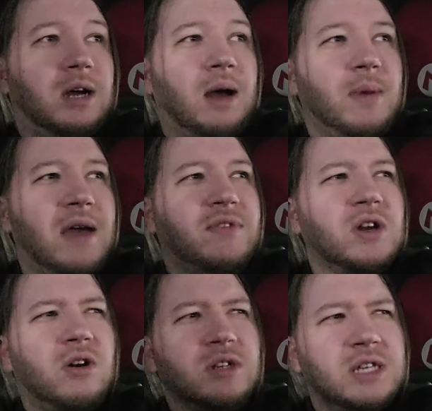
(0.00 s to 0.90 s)
I'm having
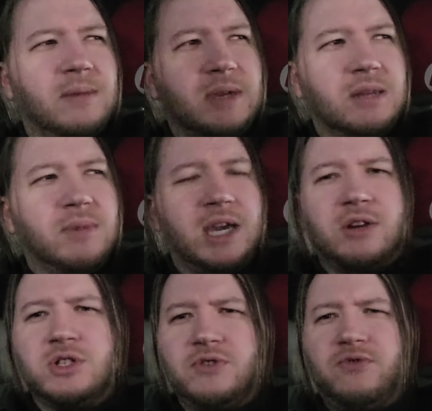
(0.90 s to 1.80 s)
a hard time getting my
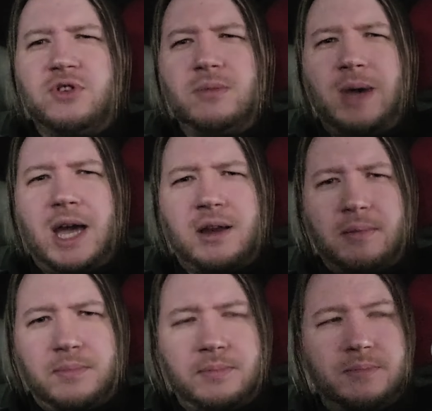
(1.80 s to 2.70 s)
energy fully back.
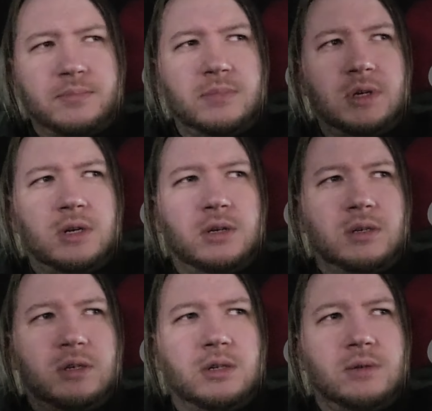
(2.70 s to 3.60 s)

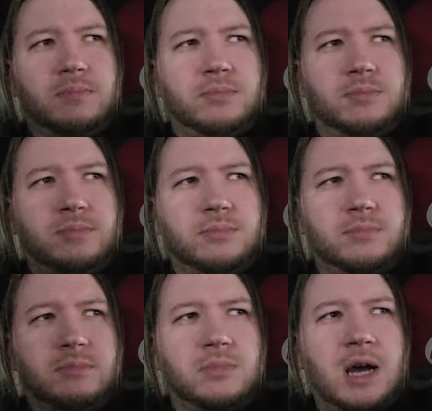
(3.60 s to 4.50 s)
I
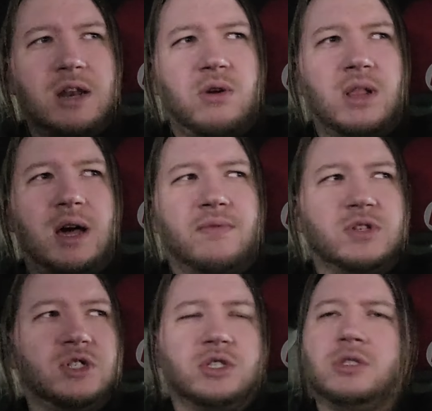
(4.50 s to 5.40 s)
know a lot of
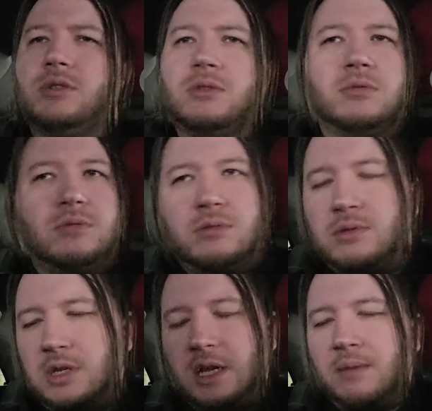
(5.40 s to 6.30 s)
it's just
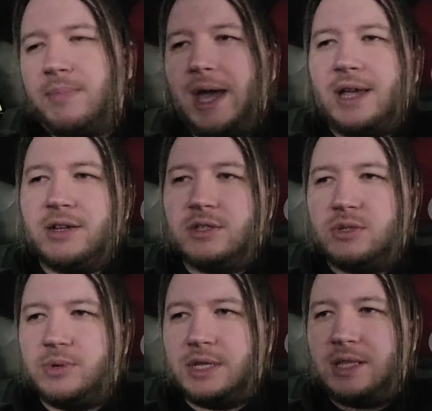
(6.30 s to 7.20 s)
getting back into the
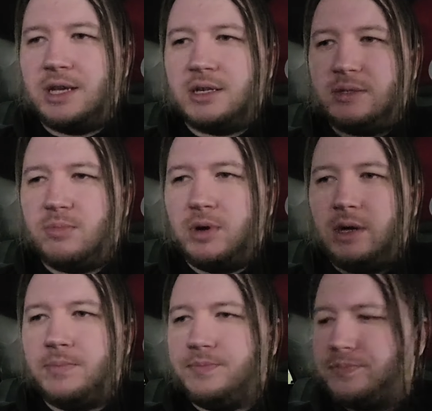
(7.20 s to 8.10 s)
swing of things,
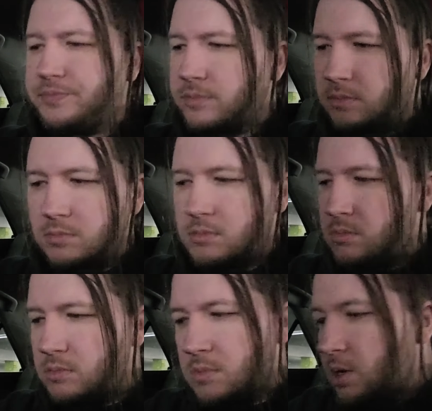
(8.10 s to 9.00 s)
but
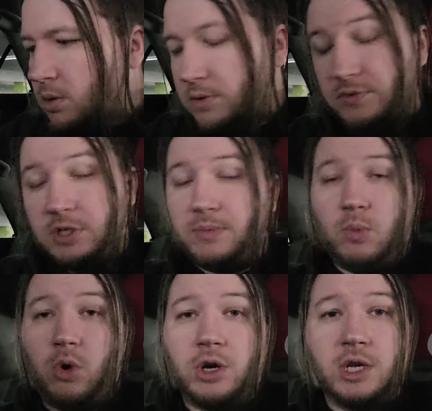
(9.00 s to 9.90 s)
I've just
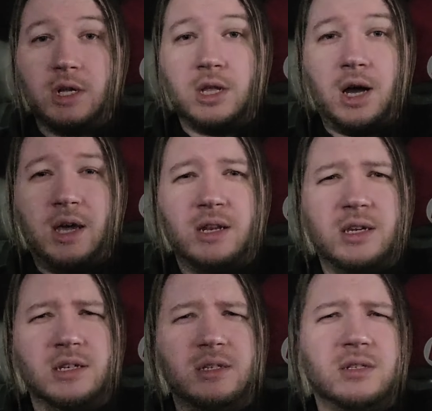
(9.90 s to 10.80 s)
been working a lot
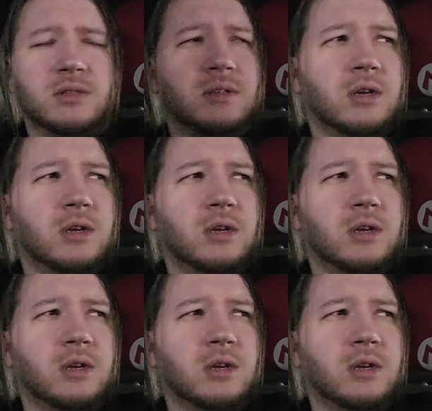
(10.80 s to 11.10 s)
and